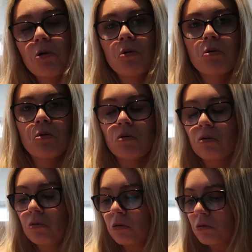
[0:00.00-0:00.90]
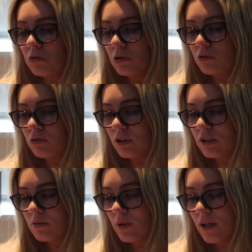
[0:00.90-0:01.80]
Oh, that's really
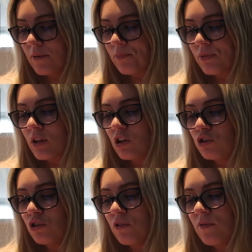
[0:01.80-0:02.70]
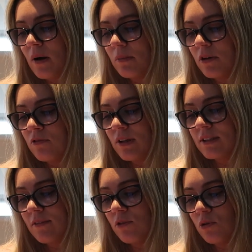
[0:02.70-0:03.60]
sweet. Do your family or friends
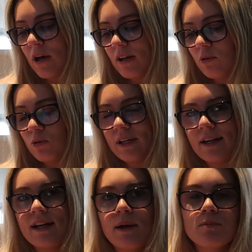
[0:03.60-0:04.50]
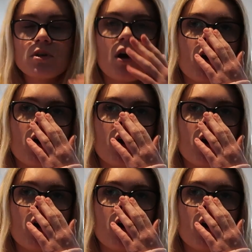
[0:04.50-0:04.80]
give you any cool nicknames?